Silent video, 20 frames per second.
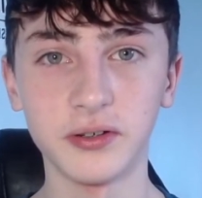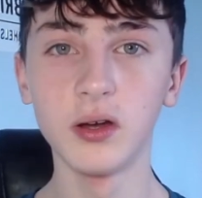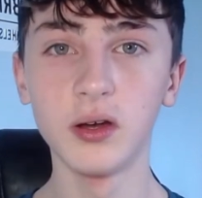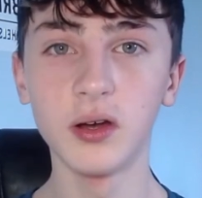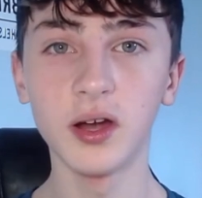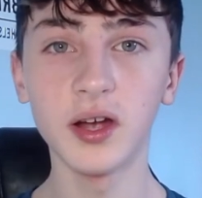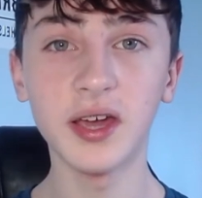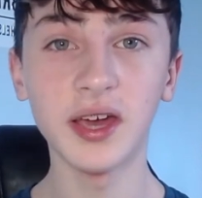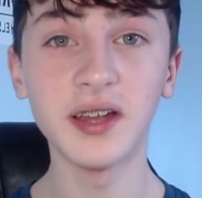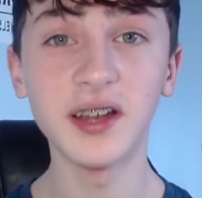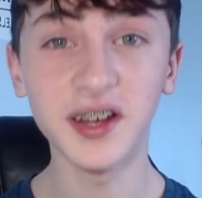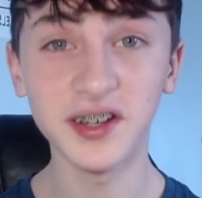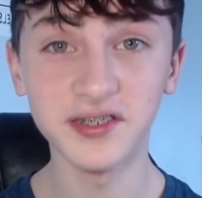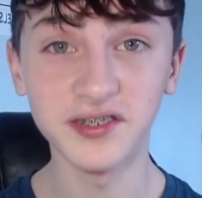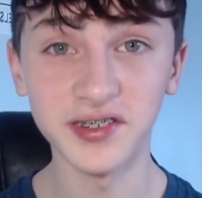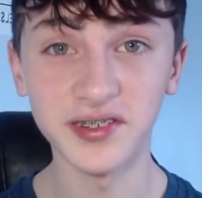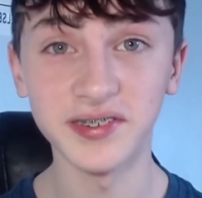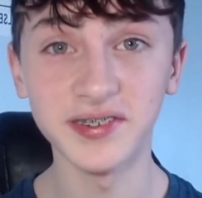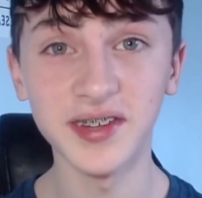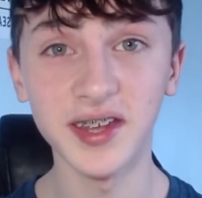Okay, like I
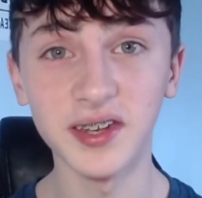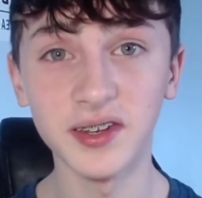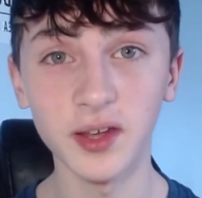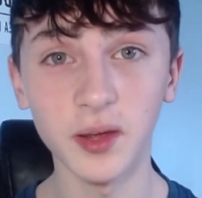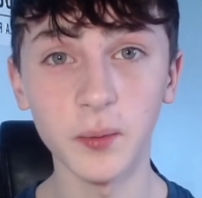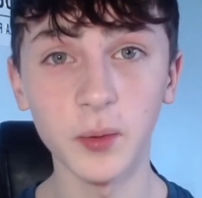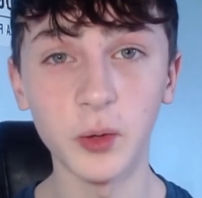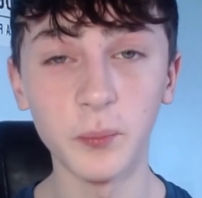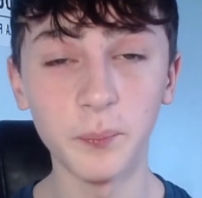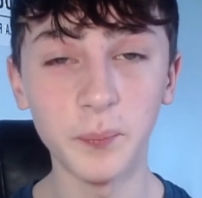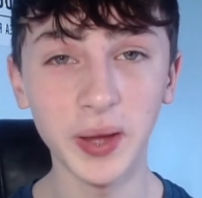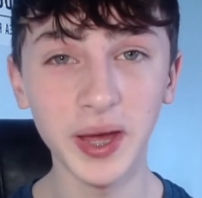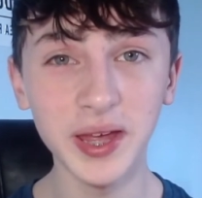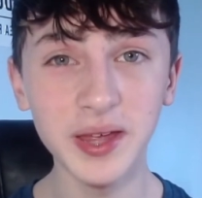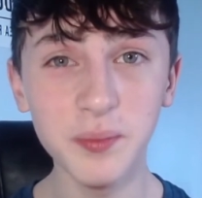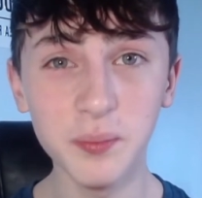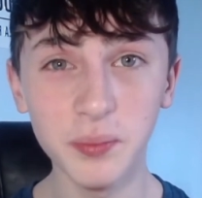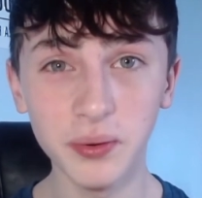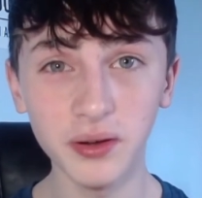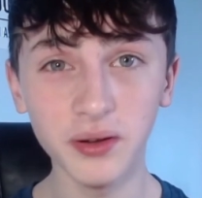just said, on
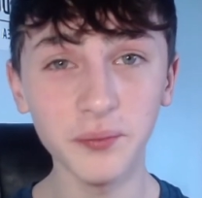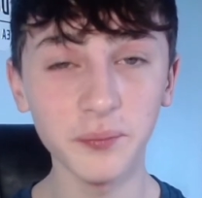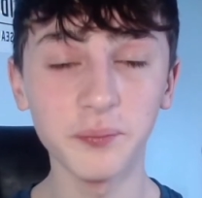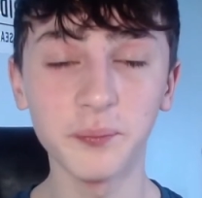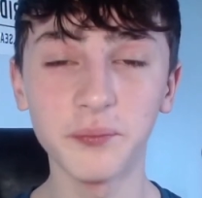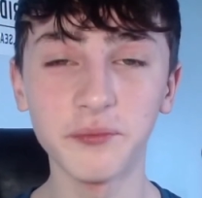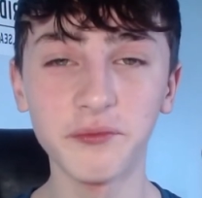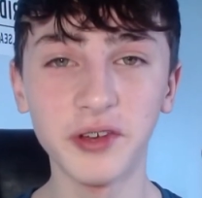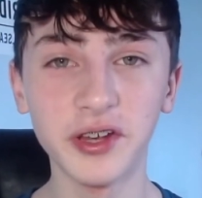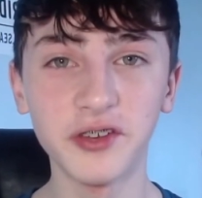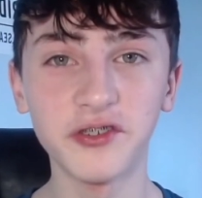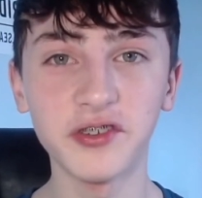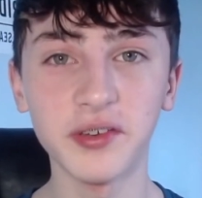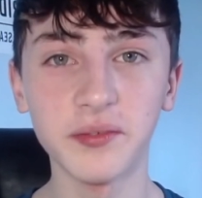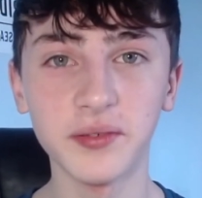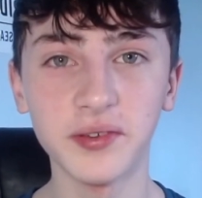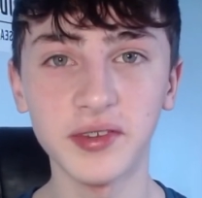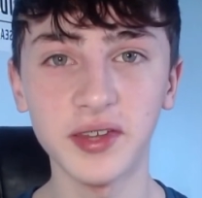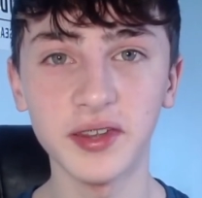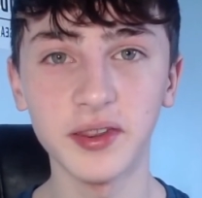paper, Reece James
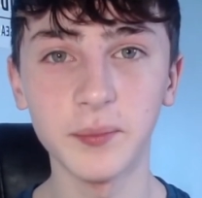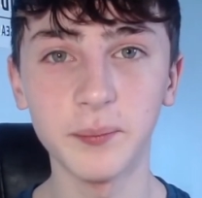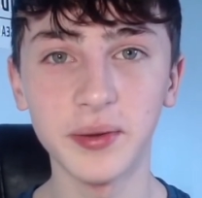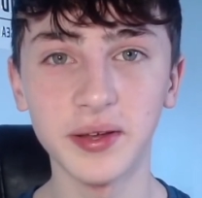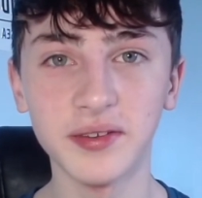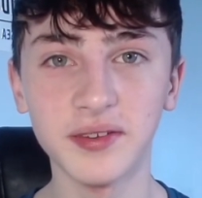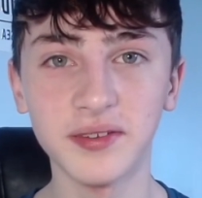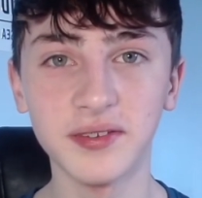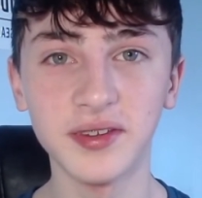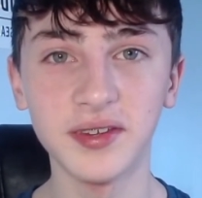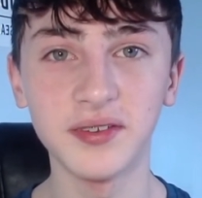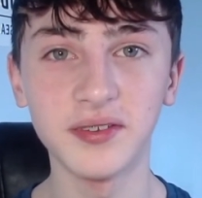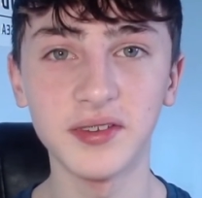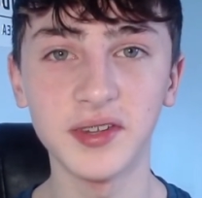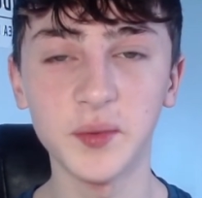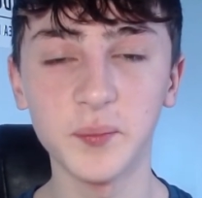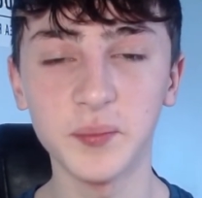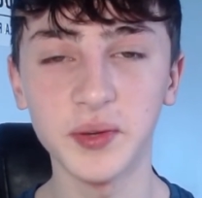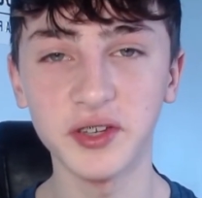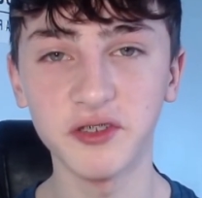has had the better season than
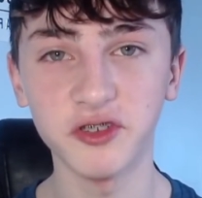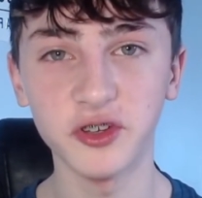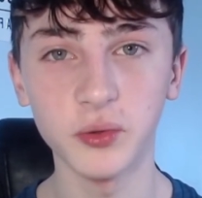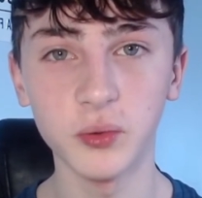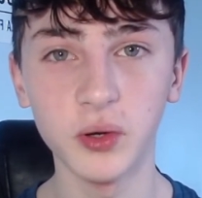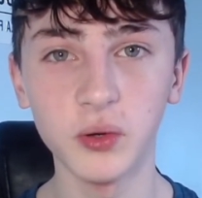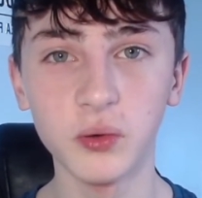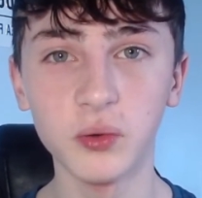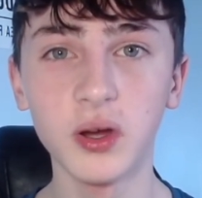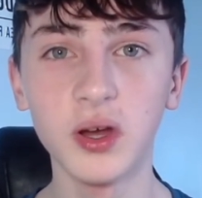Ben Chilwell,